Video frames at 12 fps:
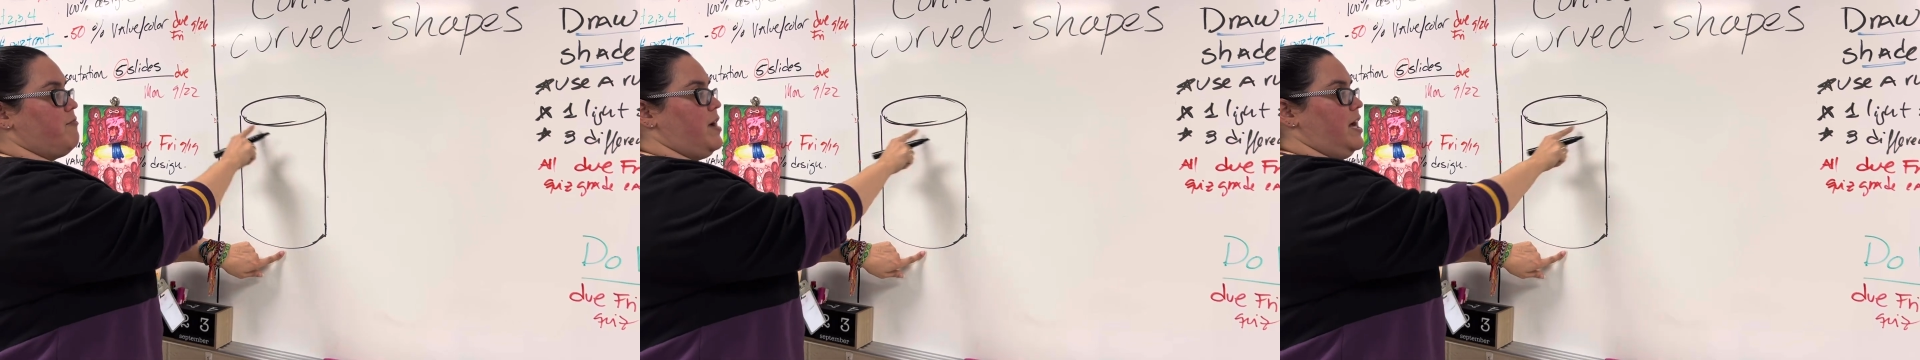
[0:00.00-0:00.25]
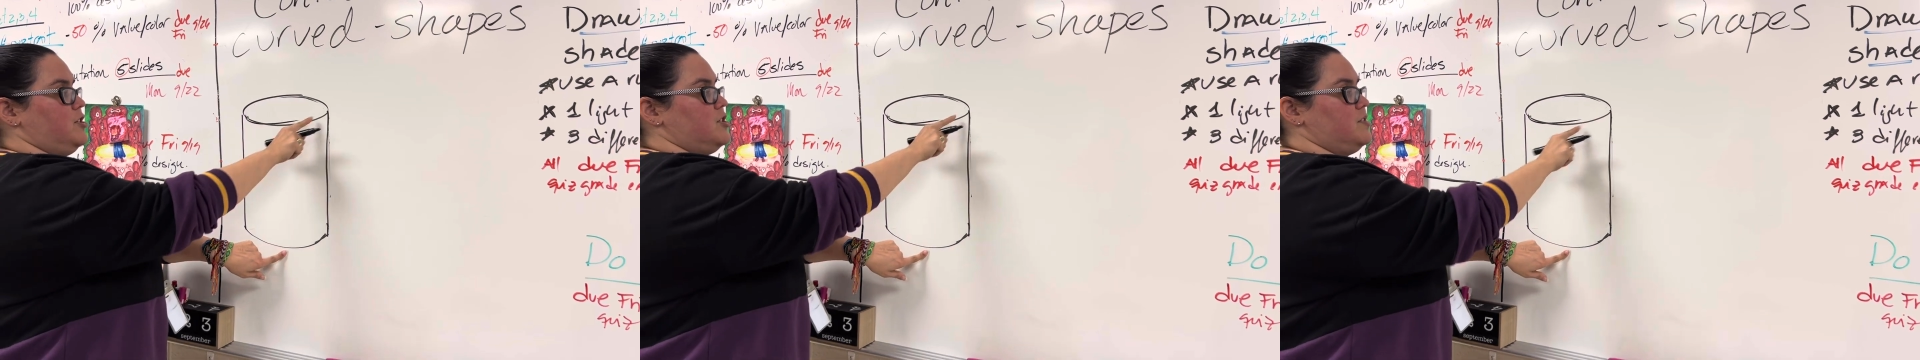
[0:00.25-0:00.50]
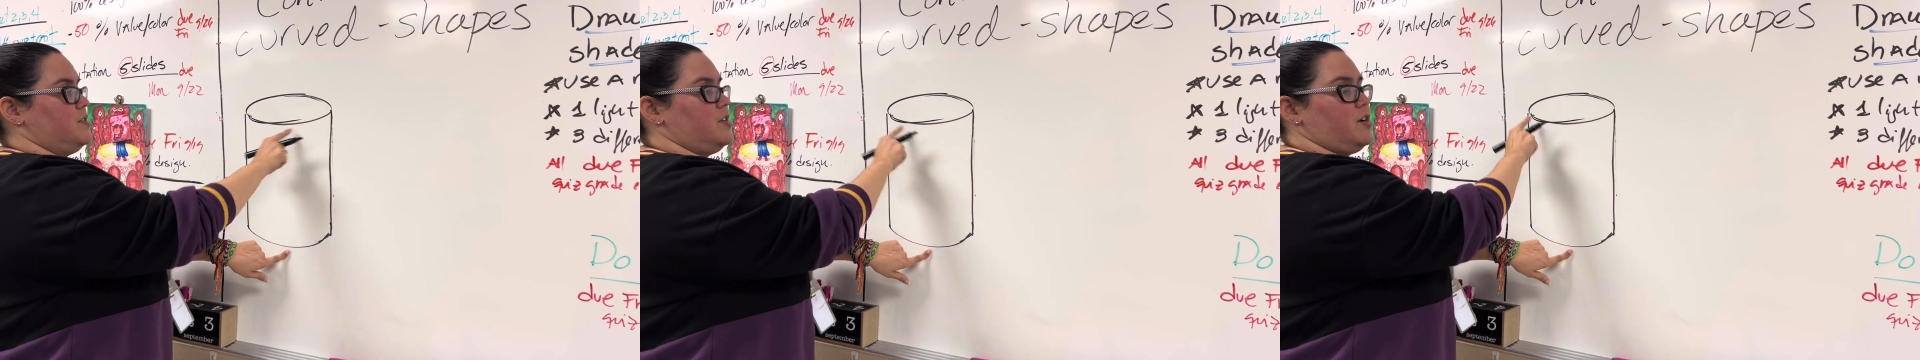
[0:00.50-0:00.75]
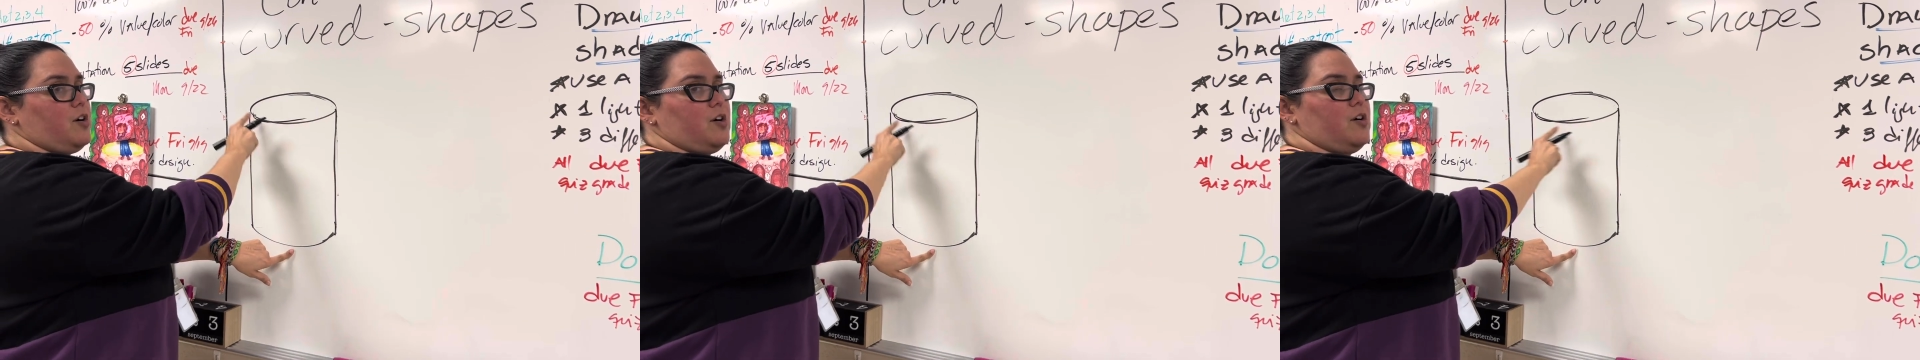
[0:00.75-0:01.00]
matches the
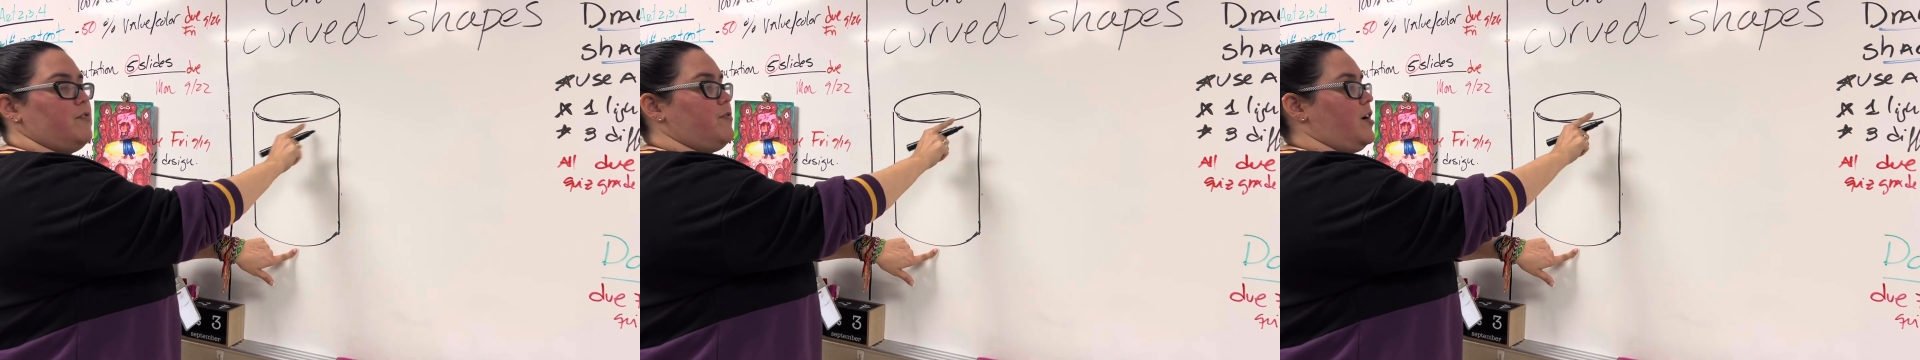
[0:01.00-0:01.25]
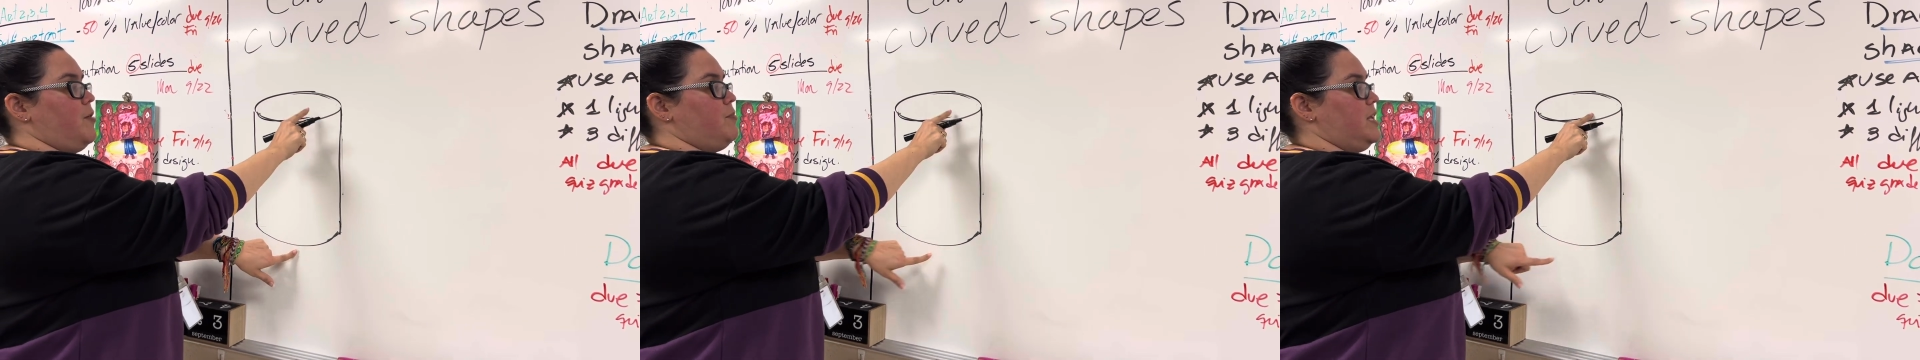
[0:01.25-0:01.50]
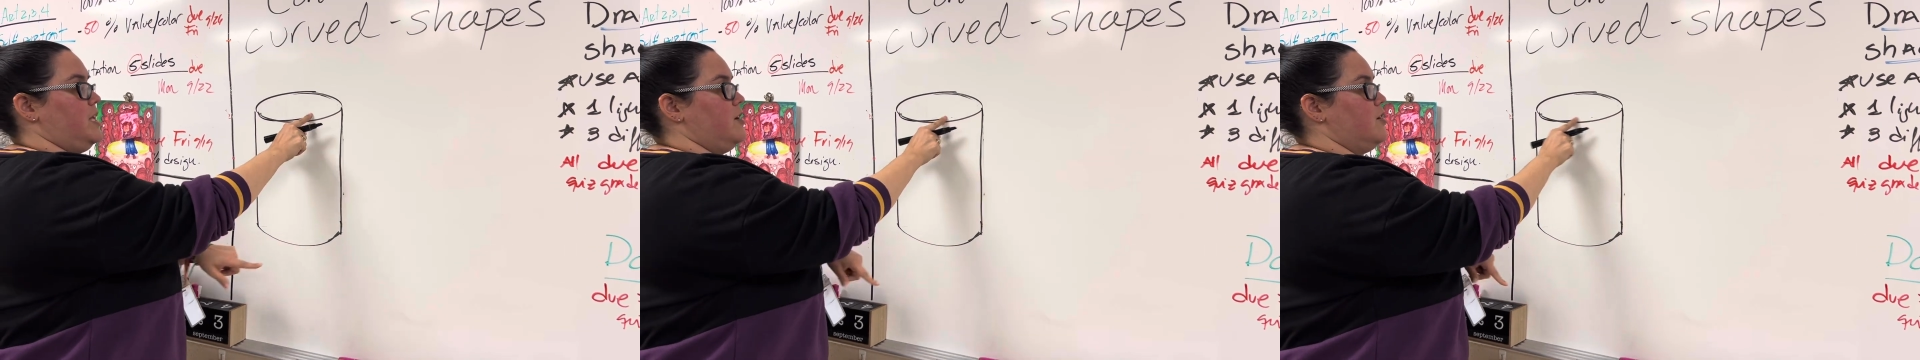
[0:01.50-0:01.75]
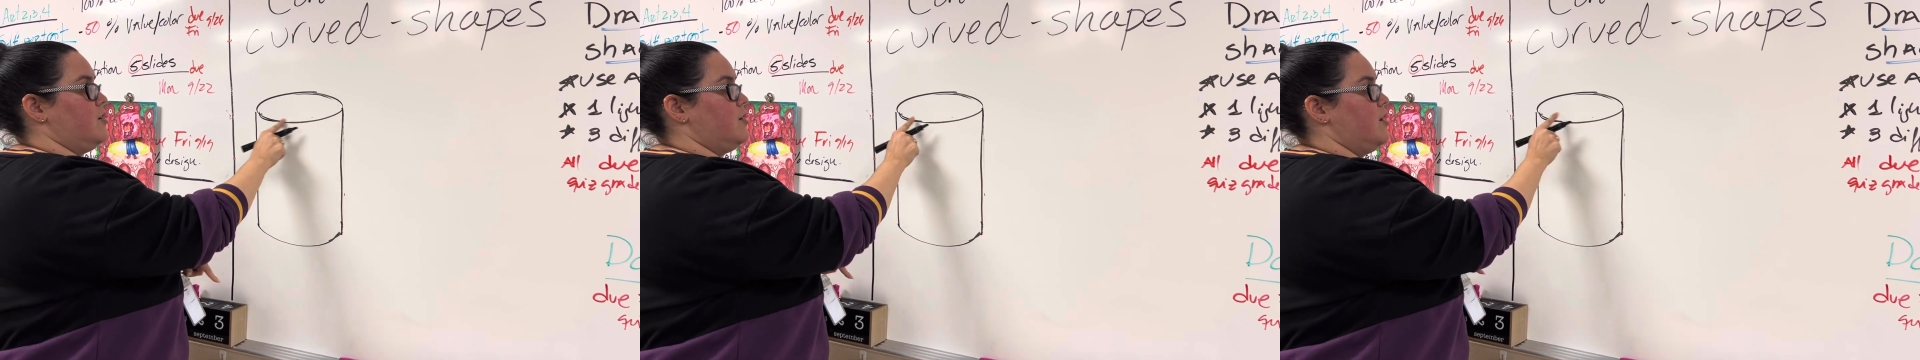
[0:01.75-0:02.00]
curve up
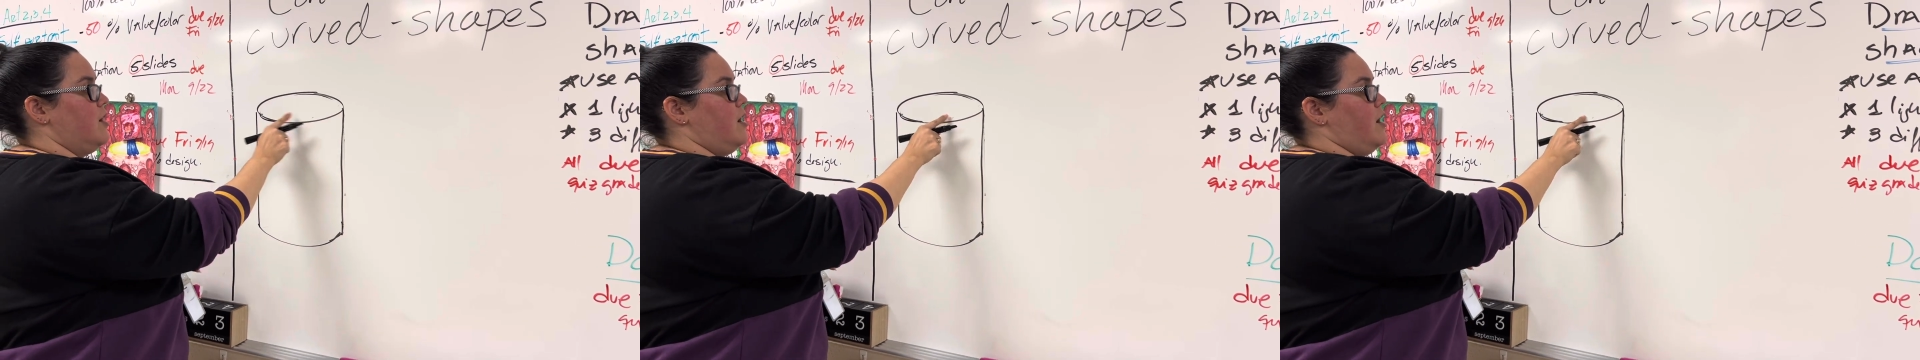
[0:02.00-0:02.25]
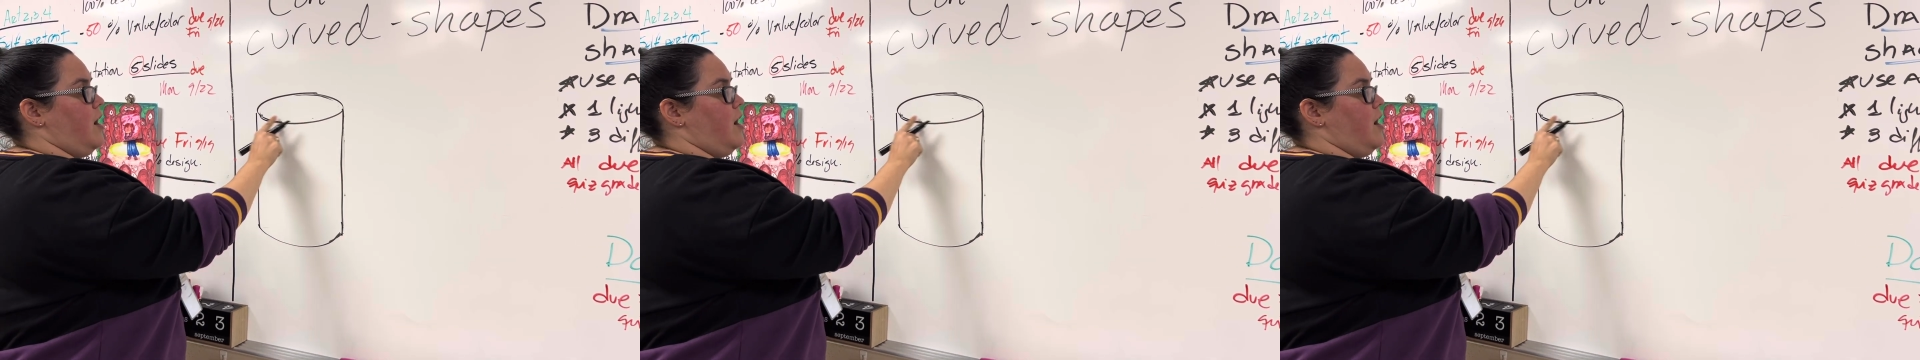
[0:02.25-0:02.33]
here